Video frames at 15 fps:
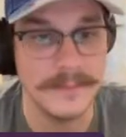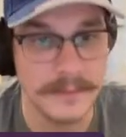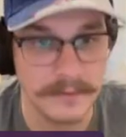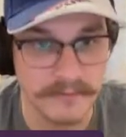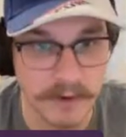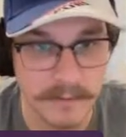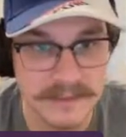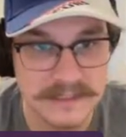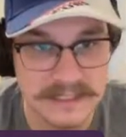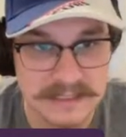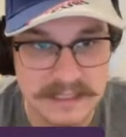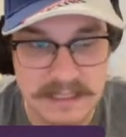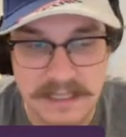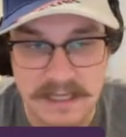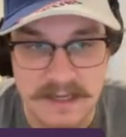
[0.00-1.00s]

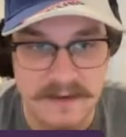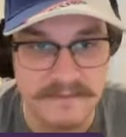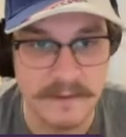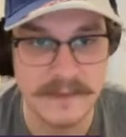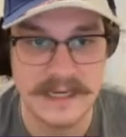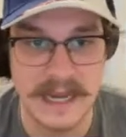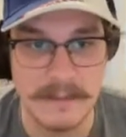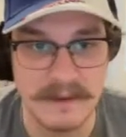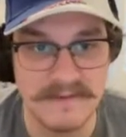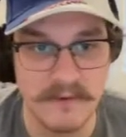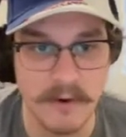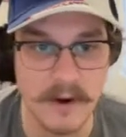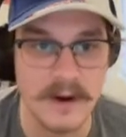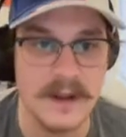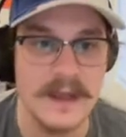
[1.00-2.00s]
performances from the day
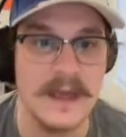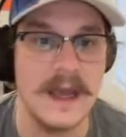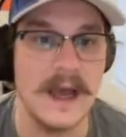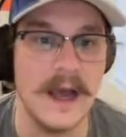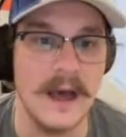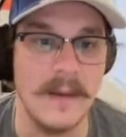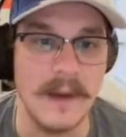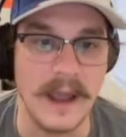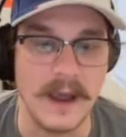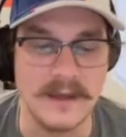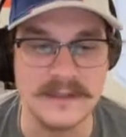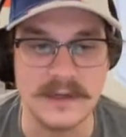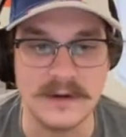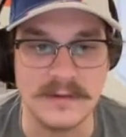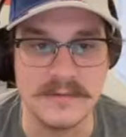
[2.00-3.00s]
before. I
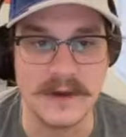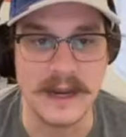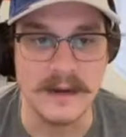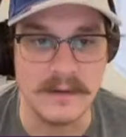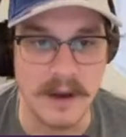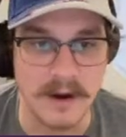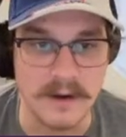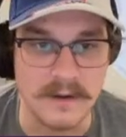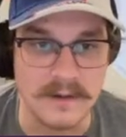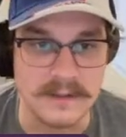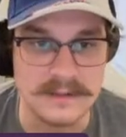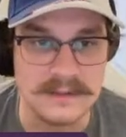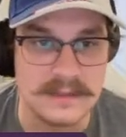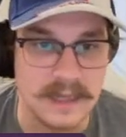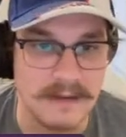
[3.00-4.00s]
also write
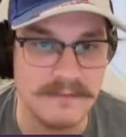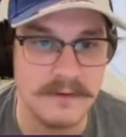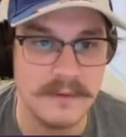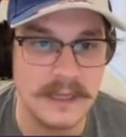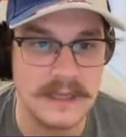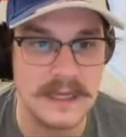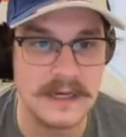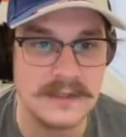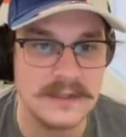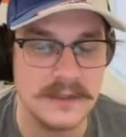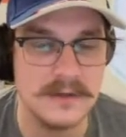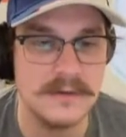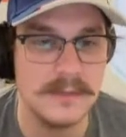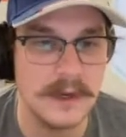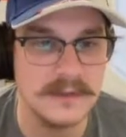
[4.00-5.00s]
articles every week there
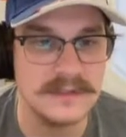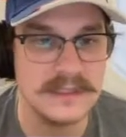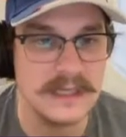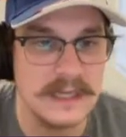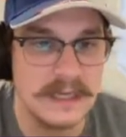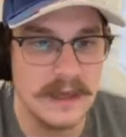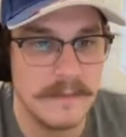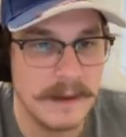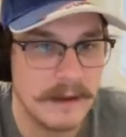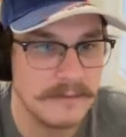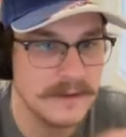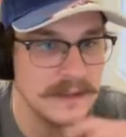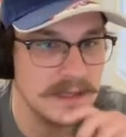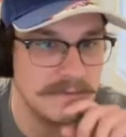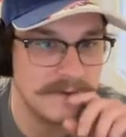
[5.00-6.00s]
too, mostly about
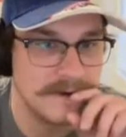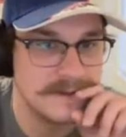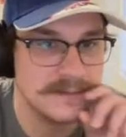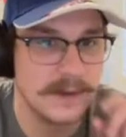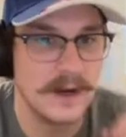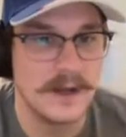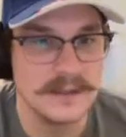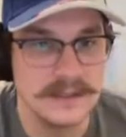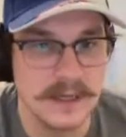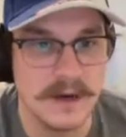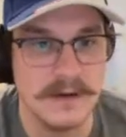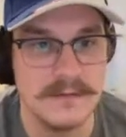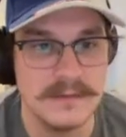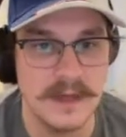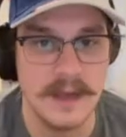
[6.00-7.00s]
relievers, but
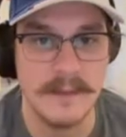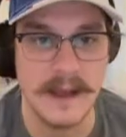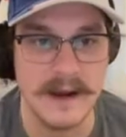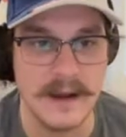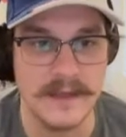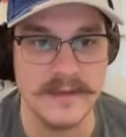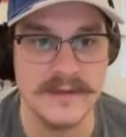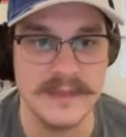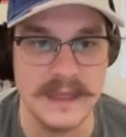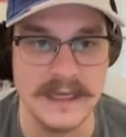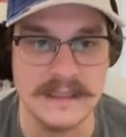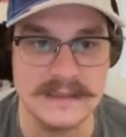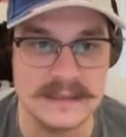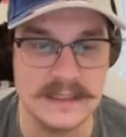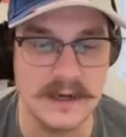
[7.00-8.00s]
also about other
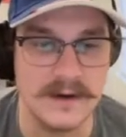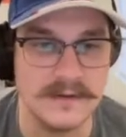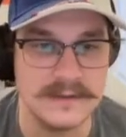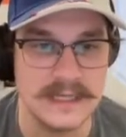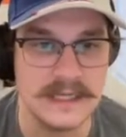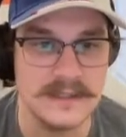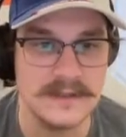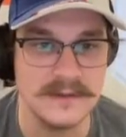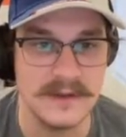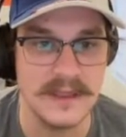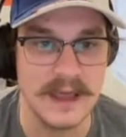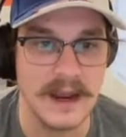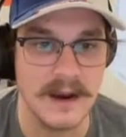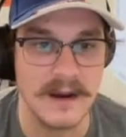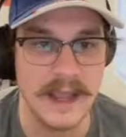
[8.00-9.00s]
things. So stay tuned
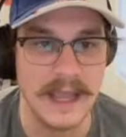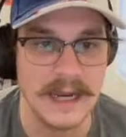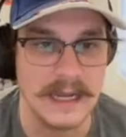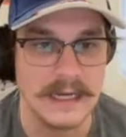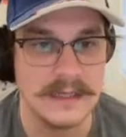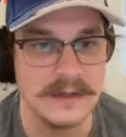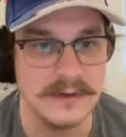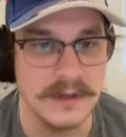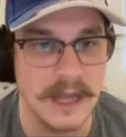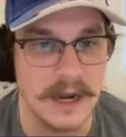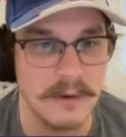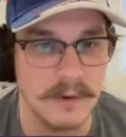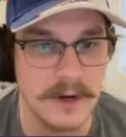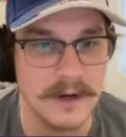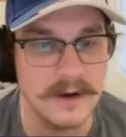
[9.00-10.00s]
there. And I do a lot
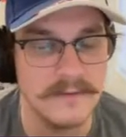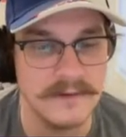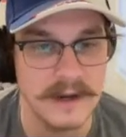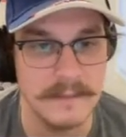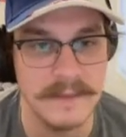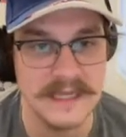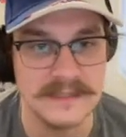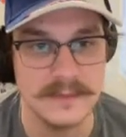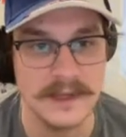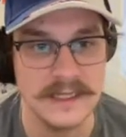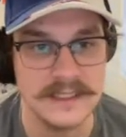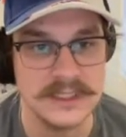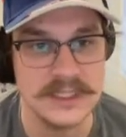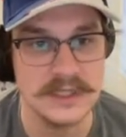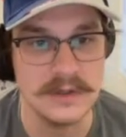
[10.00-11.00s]
of work over at Baseball
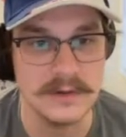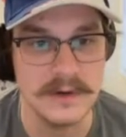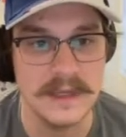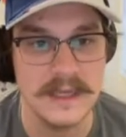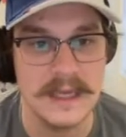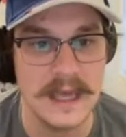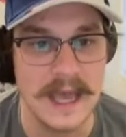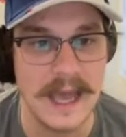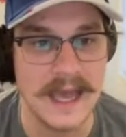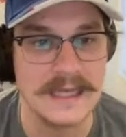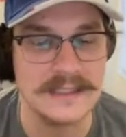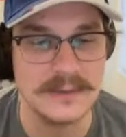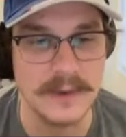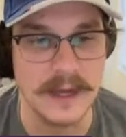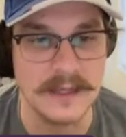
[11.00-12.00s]
HQ
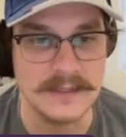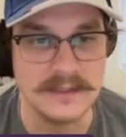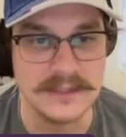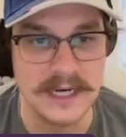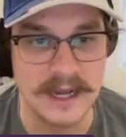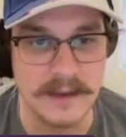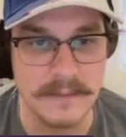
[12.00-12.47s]
as well. So check out